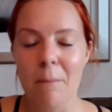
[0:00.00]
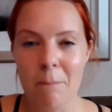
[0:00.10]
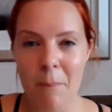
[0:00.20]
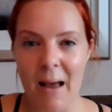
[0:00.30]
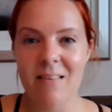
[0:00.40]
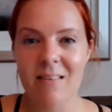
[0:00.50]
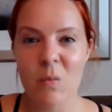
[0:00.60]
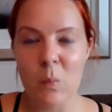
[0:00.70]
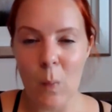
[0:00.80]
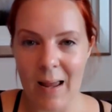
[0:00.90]
the
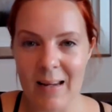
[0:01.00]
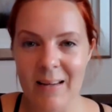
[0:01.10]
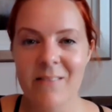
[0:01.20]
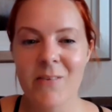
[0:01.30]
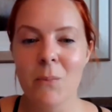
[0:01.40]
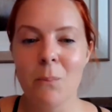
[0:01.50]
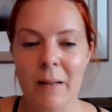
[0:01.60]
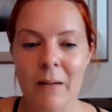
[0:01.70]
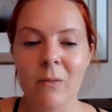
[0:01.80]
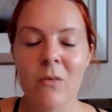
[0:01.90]
best way to
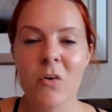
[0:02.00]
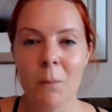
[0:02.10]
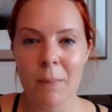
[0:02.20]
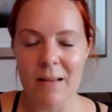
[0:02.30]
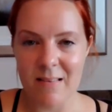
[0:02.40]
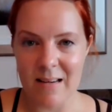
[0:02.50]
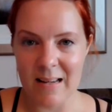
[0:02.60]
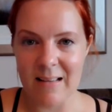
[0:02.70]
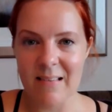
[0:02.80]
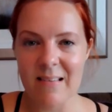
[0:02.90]
build your
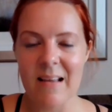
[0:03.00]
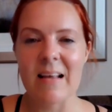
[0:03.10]
business